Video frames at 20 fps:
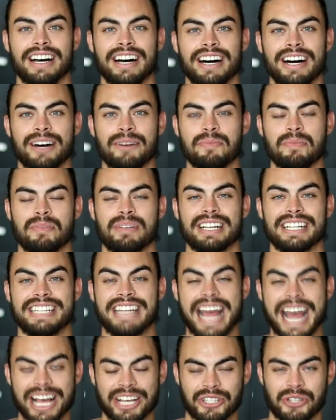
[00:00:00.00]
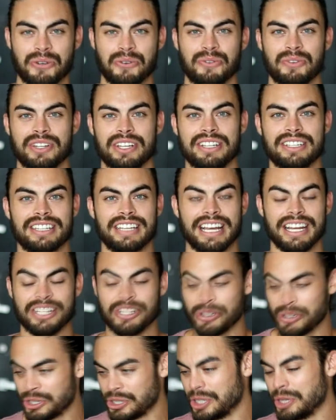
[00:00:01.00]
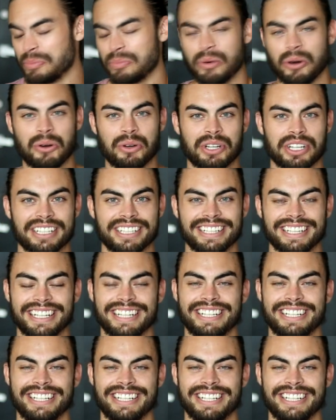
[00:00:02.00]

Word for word: um, catastrophes, getting your shit broken,